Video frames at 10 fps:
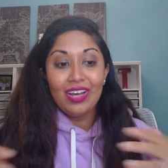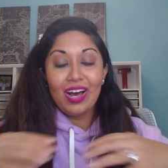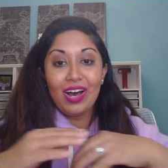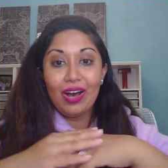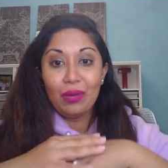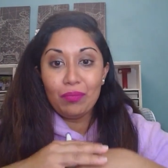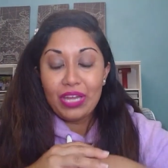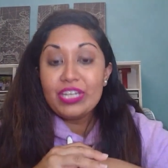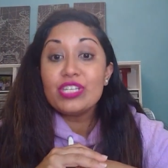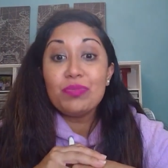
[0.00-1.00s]
Um,
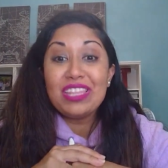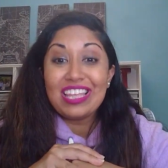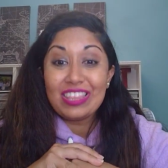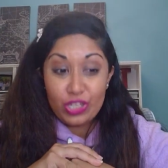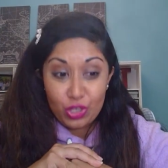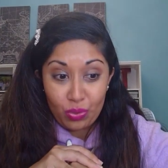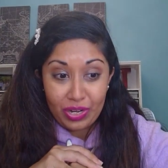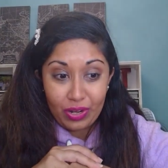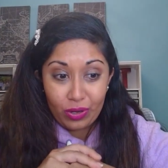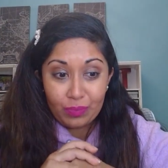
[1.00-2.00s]
it doesn't mean that they don't
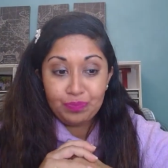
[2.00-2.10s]
care.